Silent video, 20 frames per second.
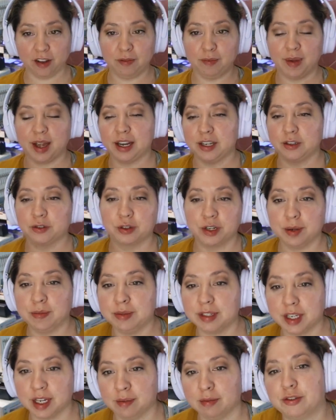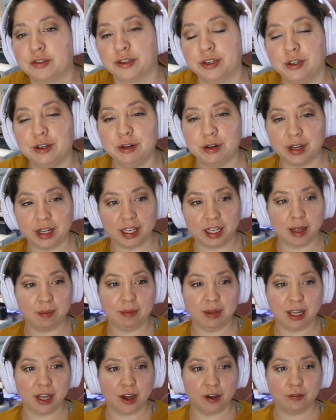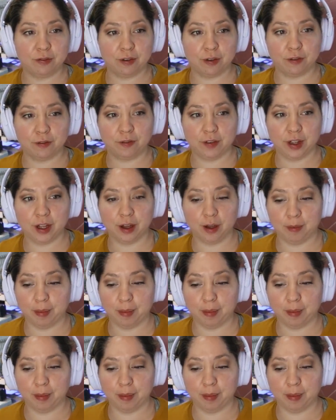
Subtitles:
of my dreams come true and let me go fulfill